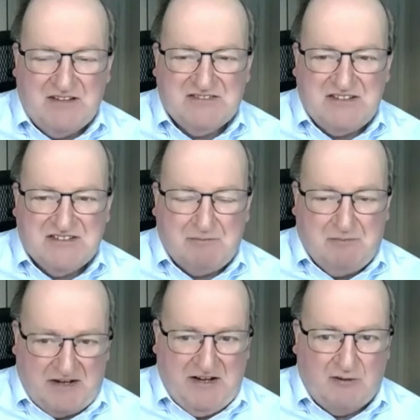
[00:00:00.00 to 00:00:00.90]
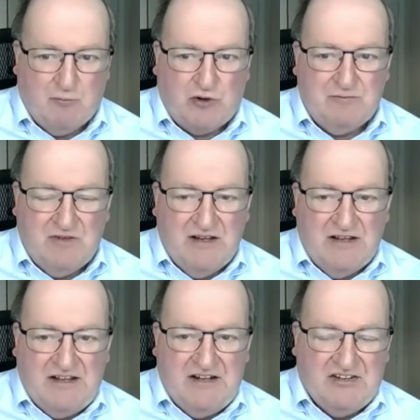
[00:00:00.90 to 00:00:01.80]
It's it's a big airport.
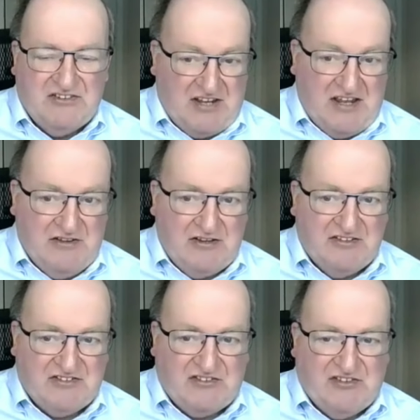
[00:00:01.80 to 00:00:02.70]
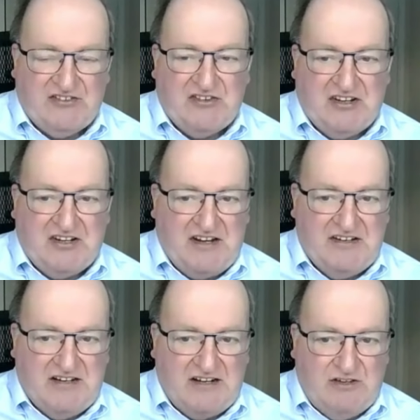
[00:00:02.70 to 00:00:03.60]
It is key to the success of the
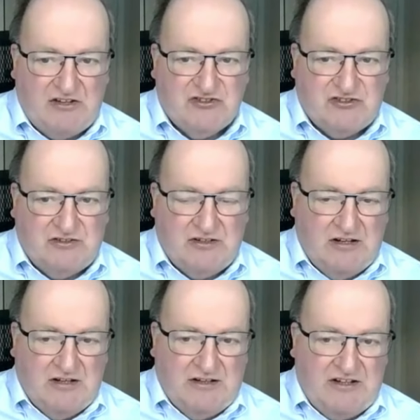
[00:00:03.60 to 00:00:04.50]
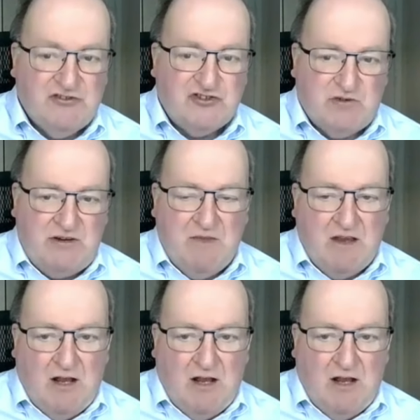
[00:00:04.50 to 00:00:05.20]
Canadian aviation industry.